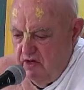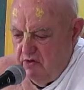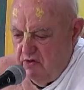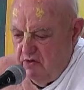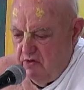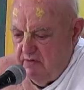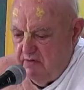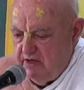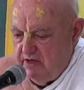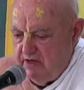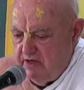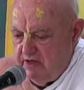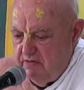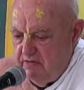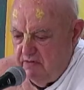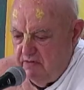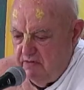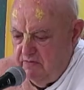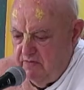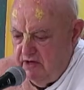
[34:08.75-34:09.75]
going back
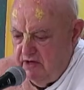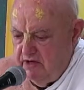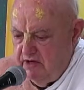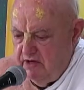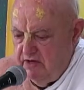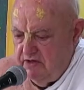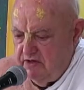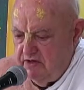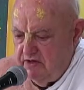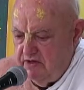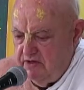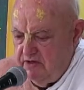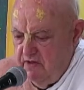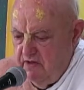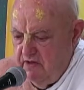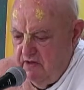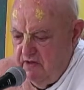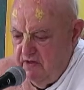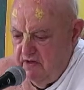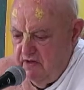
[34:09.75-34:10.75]
in their bodies
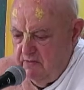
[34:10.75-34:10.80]
and